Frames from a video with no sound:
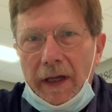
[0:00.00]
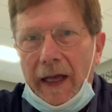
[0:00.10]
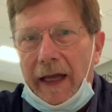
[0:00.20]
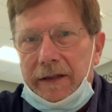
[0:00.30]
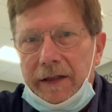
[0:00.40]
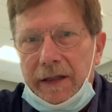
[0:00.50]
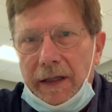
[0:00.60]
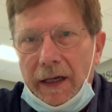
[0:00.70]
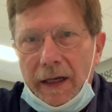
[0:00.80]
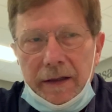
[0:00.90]
at the
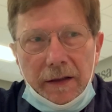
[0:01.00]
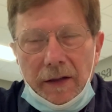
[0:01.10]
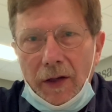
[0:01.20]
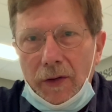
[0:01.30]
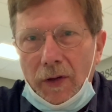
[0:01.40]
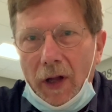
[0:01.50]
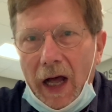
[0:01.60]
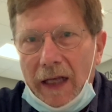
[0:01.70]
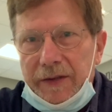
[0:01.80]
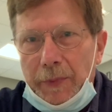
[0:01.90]
local
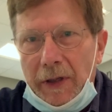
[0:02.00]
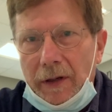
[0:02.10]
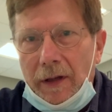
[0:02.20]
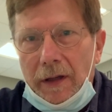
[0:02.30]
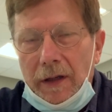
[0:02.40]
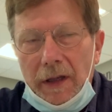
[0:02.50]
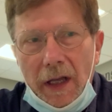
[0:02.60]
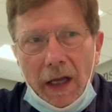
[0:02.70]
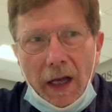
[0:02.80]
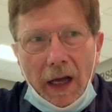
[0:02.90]
hospital,
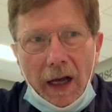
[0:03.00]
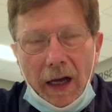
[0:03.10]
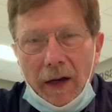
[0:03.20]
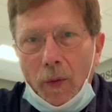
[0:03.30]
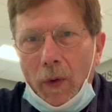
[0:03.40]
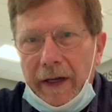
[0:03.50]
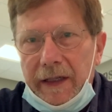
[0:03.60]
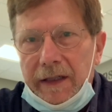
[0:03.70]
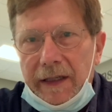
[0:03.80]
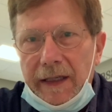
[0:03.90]

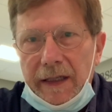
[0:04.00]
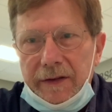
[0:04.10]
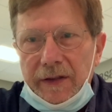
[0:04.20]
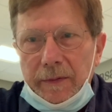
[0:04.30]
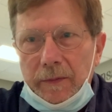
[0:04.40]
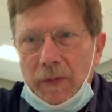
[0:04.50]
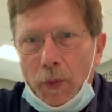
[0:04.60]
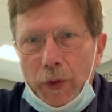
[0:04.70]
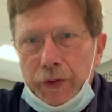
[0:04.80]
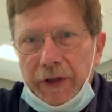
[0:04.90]
waiting to get some
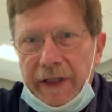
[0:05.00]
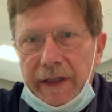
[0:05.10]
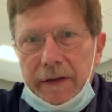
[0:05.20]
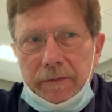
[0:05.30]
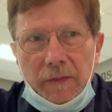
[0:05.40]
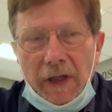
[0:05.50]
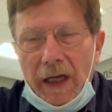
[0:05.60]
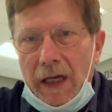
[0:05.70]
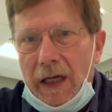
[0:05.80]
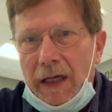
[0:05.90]
routine
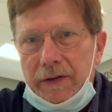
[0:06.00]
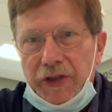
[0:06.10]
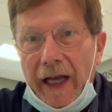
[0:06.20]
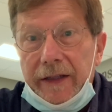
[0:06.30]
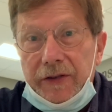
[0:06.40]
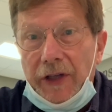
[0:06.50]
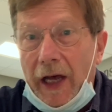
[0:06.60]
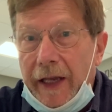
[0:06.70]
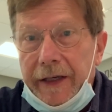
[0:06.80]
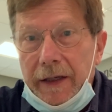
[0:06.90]
checks
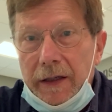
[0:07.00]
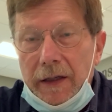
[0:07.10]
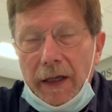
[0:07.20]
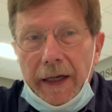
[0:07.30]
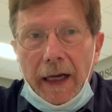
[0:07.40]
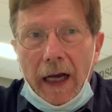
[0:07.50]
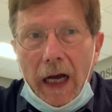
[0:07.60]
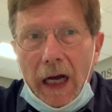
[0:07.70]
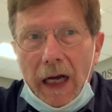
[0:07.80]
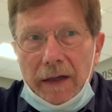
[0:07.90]
done.
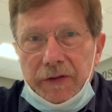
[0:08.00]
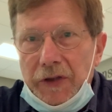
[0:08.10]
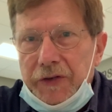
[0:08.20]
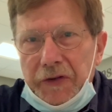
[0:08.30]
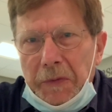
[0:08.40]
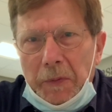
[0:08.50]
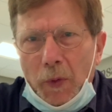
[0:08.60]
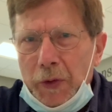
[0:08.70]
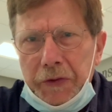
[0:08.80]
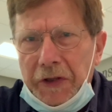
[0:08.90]
Just some
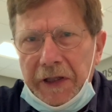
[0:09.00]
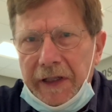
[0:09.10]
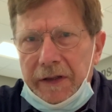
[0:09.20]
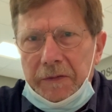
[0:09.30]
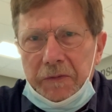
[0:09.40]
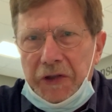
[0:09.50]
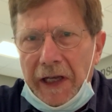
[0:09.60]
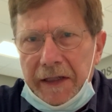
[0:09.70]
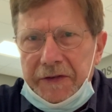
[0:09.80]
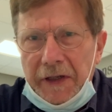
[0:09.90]
routine
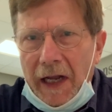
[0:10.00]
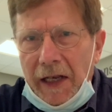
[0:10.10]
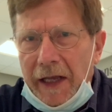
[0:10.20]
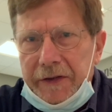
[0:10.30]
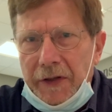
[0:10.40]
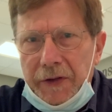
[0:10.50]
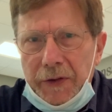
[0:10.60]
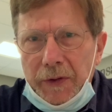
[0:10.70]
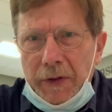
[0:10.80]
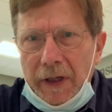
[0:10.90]
checks that I like to
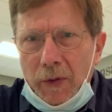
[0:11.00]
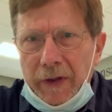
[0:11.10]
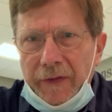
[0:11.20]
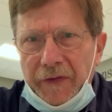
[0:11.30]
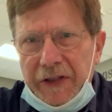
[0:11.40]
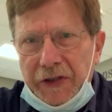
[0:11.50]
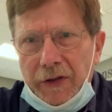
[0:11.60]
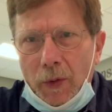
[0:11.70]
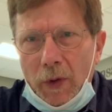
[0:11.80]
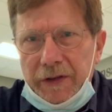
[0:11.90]
do with a
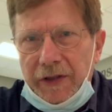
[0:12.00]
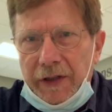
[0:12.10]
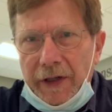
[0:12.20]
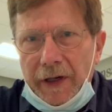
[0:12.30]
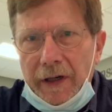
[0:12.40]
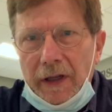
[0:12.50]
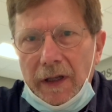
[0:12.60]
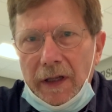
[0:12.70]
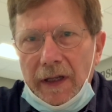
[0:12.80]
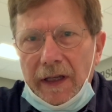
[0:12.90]
physical once a year.
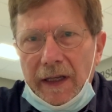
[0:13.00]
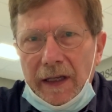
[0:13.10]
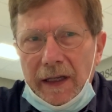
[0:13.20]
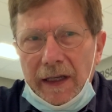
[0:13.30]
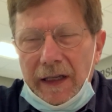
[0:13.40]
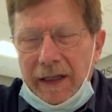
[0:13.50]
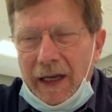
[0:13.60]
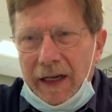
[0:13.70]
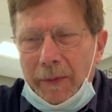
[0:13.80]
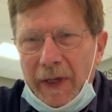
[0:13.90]
It
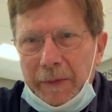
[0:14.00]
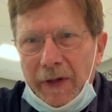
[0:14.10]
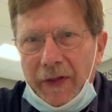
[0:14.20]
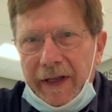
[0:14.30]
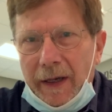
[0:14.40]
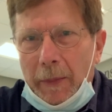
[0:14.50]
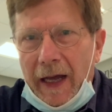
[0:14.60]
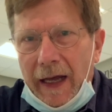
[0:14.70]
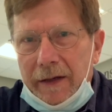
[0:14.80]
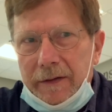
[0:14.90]
kind of made me think
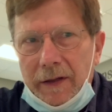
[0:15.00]
about